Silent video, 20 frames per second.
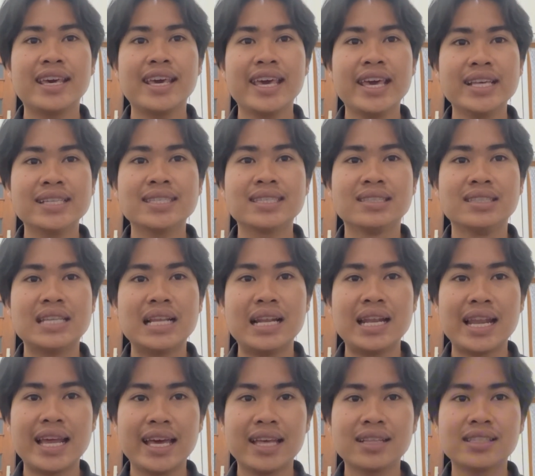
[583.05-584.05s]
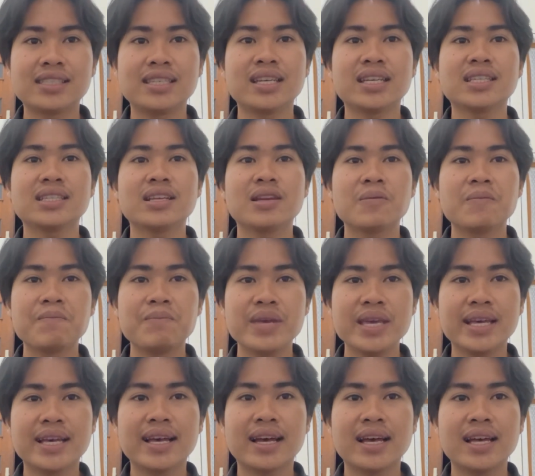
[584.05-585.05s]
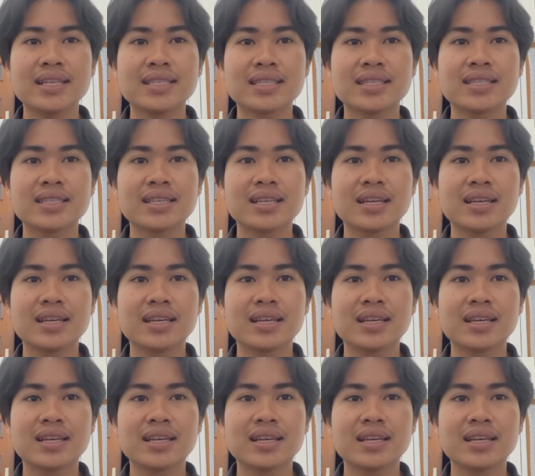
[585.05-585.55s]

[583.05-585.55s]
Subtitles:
is deleted because